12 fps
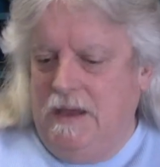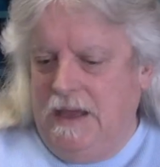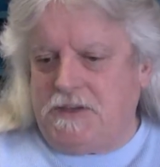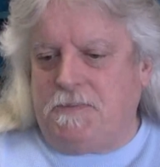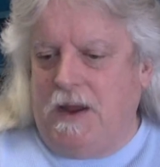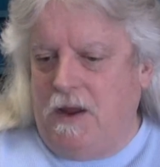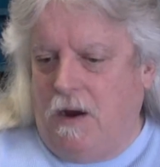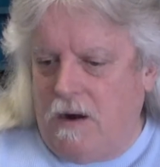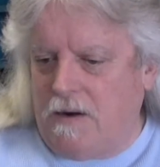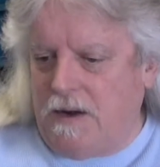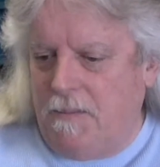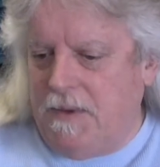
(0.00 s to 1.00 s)
It's my
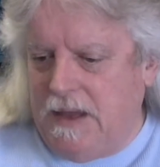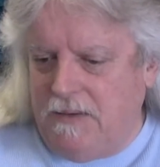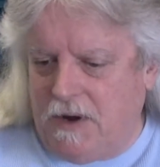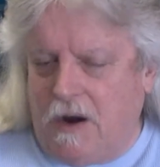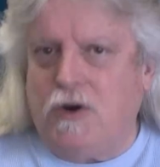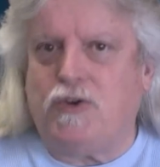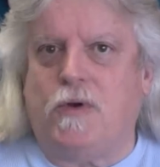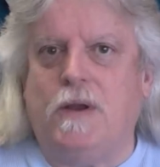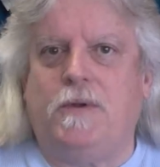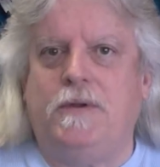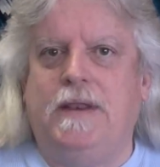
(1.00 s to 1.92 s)
heart. I'm having heart trouble.